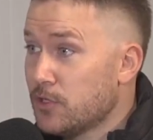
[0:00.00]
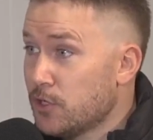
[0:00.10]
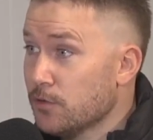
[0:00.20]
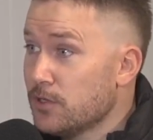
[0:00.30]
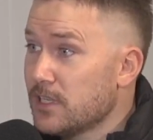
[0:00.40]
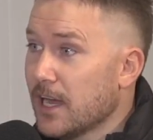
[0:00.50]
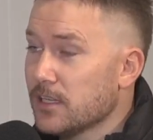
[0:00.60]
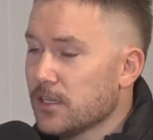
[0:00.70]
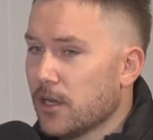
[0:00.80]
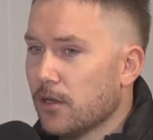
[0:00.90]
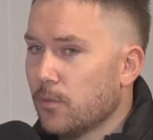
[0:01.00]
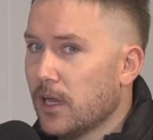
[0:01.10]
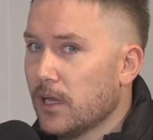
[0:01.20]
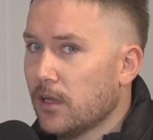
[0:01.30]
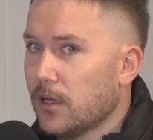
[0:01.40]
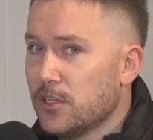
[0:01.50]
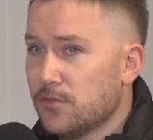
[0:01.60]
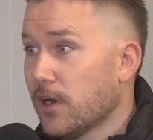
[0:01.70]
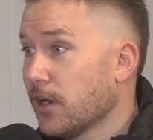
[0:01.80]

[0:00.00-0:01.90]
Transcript: 2 starts ago where he's run